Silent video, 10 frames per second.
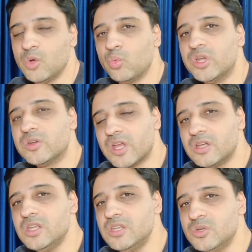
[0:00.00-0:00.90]
We
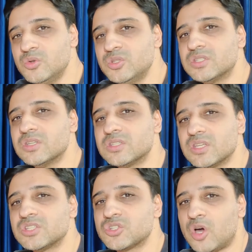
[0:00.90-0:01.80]
rarely use
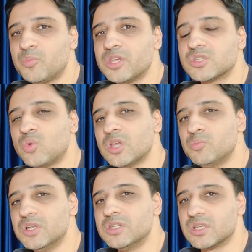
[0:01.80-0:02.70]
such topics while
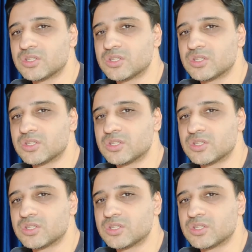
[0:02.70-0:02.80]
building